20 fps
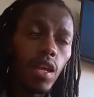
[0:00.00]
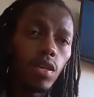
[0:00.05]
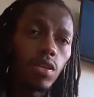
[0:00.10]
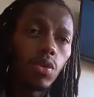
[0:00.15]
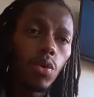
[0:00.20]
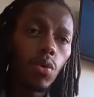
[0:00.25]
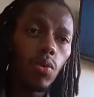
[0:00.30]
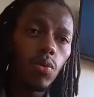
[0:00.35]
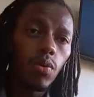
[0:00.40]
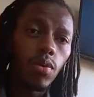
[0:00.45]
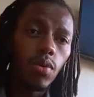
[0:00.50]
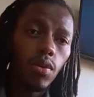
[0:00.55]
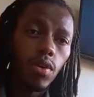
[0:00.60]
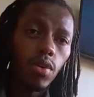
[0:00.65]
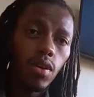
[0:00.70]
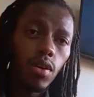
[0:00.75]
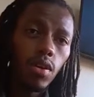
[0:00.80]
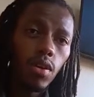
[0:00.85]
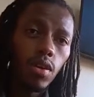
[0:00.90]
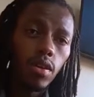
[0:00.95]
So,
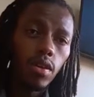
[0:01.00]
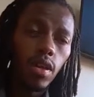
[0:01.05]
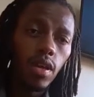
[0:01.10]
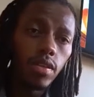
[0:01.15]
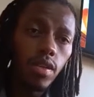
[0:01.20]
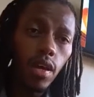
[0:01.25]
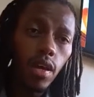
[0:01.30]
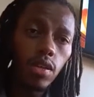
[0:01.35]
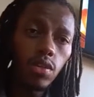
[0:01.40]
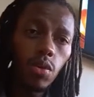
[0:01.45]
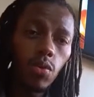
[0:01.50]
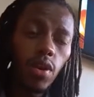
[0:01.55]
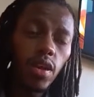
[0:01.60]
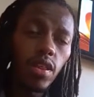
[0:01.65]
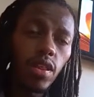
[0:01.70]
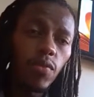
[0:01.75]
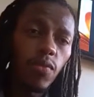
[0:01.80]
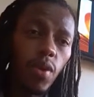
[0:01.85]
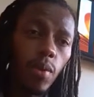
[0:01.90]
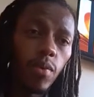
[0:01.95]
there's a reason why
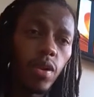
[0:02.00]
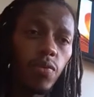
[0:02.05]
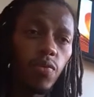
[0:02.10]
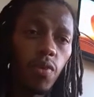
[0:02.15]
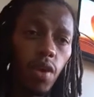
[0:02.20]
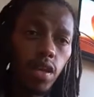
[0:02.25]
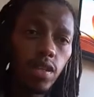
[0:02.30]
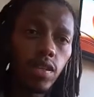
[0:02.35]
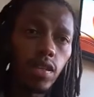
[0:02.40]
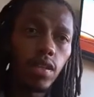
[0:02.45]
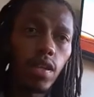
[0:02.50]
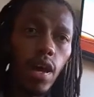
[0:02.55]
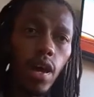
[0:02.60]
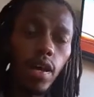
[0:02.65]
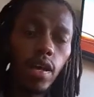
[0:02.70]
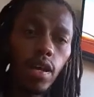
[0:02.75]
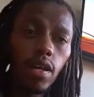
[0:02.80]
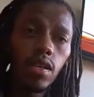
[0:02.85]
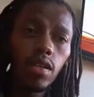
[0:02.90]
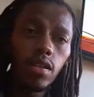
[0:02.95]
the family fighted,
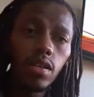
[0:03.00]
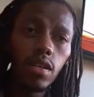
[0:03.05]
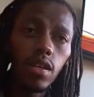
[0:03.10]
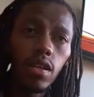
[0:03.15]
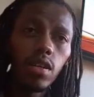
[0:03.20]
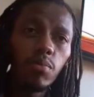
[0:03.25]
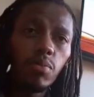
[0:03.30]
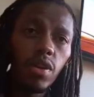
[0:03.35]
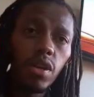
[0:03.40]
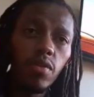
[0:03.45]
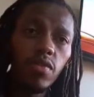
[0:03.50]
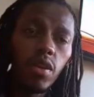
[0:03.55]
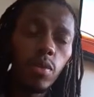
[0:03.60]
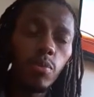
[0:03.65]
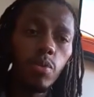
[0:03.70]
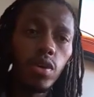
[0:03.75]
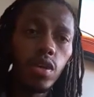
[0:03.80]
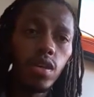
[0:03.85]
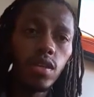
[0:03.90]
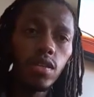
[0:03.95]
again, didn't believe the
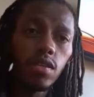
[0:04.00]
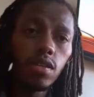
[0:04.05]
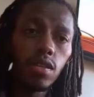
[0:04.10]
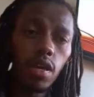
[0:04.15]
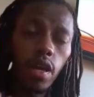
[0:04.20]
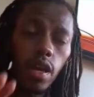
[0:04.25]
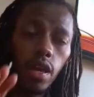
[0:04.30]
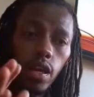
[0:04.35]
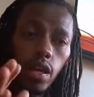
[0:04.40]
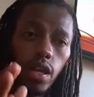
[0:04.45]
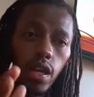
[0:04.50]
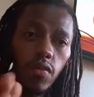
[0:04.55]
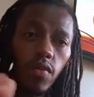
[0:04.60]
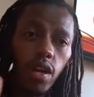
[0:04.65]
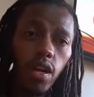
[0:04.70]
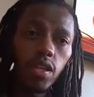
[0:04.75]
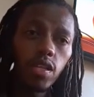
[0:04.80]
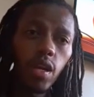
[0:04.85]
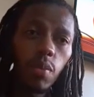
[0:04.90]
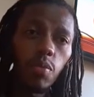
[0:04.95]
police. And I'll give
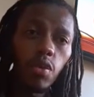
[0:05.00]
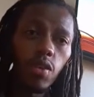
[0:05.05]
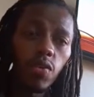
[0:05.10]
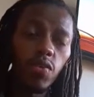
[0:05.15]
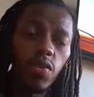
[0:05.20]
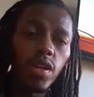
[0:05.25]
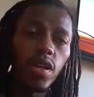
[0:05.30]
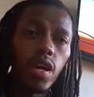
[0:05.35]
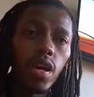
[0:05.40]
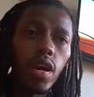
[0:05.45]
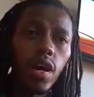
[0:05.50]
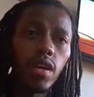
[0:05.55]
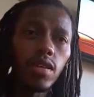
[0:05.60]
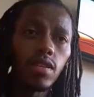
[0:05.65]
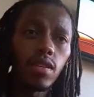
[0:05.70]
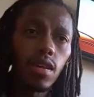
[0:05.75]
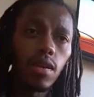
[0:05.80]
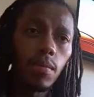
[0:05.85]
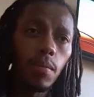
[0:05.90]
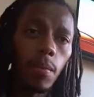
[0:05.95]
an example of Father
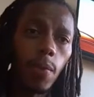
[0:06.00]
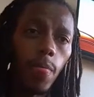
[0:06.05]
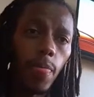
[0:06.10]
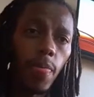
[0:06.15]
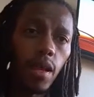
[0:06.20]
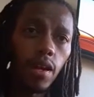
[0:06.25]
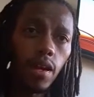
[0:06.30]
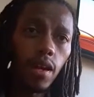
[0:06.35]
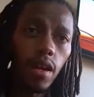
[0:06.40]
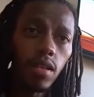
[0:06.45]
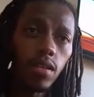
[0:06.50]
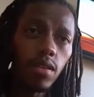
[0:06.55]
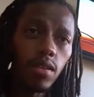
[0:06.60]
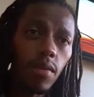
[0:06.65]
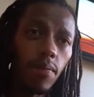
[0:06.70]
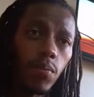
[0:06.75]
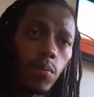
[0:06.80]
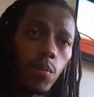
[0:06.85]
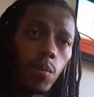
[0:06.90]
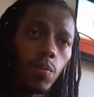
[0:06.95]
Kaiser, right?
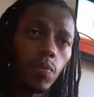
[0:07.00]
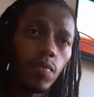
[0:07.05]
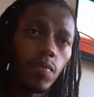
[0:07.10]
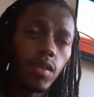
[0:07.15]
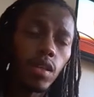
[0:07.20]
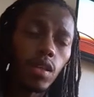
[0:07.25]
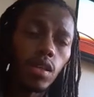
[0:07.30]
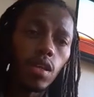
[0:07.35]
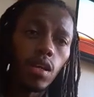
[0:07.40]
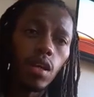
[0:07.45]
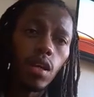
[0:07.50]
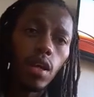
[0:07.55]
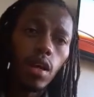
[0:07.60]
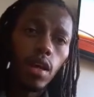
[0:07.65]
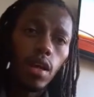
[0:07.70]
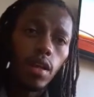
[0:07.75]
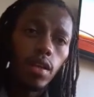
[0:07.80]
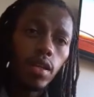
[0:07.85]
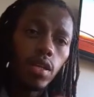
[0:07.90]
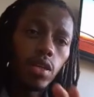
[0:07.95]

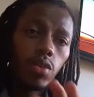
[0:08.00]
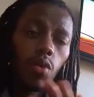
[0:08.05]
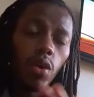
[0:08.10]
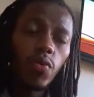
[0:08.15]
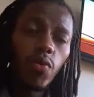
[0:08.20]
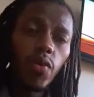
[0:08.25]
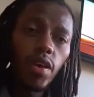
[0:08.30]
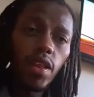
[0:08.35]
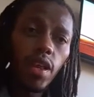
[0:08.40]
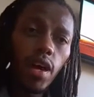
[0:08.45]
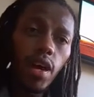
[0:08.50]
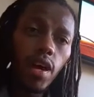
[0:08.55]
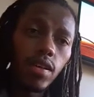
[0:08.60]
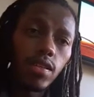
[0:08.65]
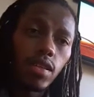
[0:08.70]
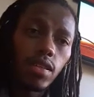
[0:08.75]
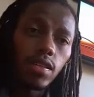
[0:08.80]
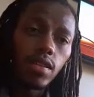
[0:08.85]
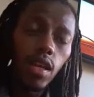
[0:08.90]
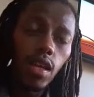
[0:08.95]
This is what Father
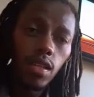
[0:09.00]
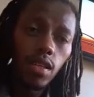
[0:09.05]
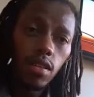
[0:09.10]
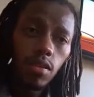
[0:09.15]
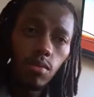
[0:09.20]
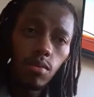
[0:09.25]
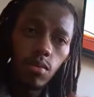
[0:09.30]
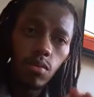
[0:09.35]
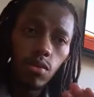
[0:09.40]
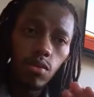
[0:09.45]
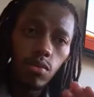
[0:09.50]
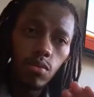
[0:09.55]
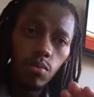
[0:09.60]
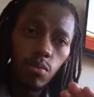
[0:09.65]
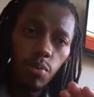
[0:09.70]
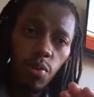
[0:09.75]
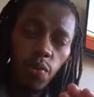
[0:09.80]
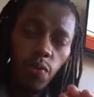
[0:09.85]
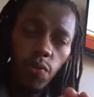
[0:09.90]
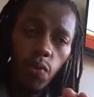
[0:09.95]
Kaiser said
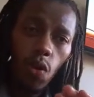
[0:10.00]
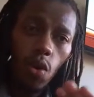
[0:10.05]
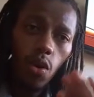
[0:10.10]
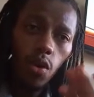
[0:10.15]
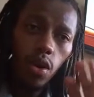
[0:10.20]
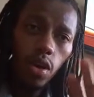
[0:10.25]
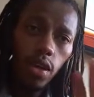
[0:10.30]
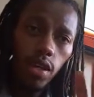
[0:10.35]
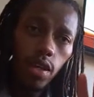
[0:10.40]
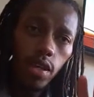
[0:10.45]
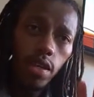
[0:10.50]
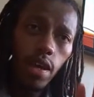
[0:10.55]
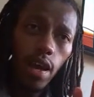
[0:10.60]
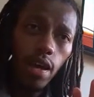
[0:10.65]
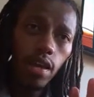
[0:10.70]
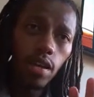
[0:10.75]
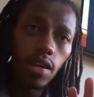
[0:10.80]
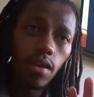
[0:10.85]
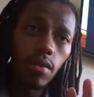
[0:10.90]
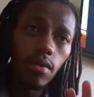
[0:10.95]
before he
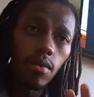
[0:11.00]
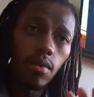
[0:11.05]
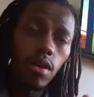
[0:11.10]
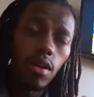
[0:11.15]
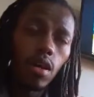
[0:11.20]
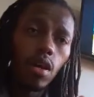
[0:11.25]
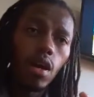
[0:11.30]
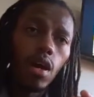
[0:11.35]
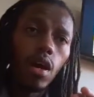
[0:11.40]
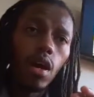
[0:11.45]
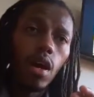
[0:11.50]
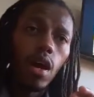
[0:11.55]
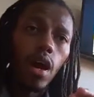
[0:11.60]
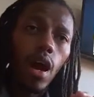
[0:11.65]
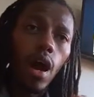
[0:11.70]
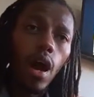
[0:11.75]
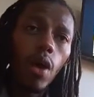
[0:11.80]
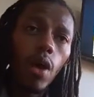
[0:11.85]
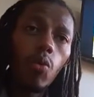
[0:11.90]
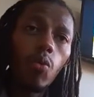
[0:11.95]
died.
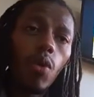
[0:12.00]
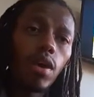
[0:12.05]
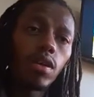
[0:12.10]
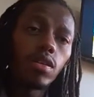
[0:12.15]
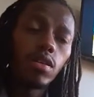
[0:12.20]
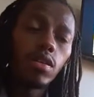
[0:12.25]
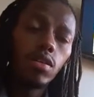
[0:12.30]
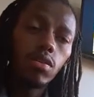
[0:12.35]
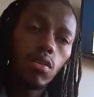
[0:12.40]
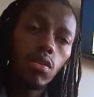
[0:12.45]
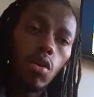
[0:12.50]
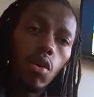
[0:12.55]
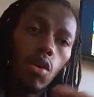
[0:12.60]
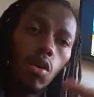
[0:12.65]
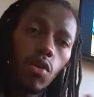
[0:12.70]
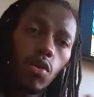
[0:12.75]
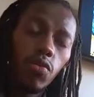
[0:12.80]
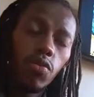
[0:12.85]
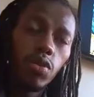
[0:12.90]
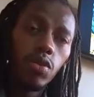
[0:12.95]
I want
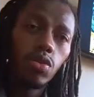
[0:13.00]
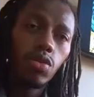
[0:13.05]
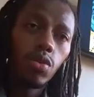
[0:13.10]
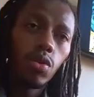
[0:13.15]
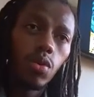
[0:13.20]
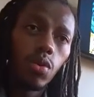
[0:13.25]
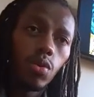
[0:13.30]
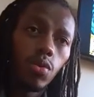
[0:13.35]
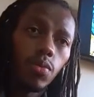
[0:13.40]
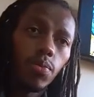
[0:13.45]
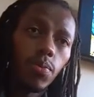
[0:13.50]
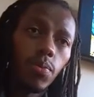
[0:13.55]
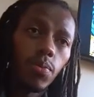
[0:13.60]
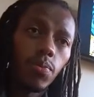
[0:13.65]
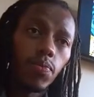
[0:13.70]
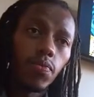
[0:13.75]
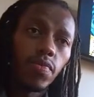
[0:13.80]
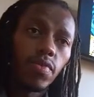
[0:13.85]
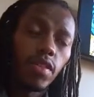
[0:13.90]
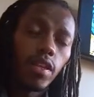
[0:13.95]
all of you to know
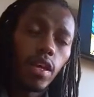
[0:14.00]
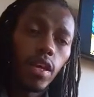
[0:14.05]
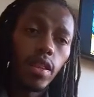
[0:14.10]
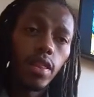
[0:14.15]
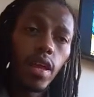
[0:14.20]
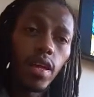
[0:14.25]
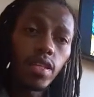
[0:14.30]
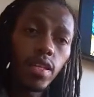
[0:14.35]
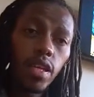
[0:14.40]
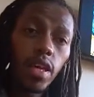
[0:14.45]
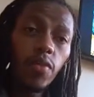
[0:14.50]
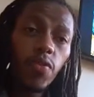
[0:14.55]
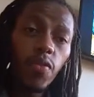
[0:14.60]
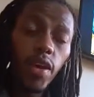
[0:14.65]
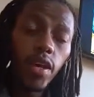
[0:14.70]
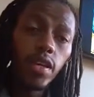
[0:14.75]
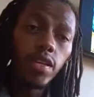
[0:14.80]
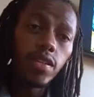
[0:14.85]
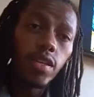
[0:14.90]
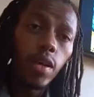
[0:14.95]
that if
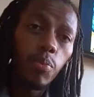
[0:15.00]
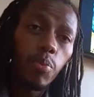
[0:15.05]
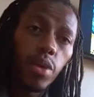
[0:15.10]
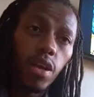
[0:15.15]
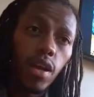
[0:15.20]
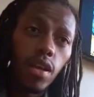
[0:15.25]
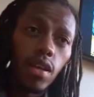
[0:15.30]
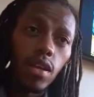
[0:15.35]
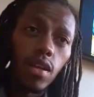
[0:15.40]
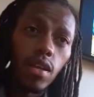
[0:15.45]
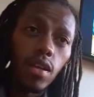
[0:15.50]
I disappear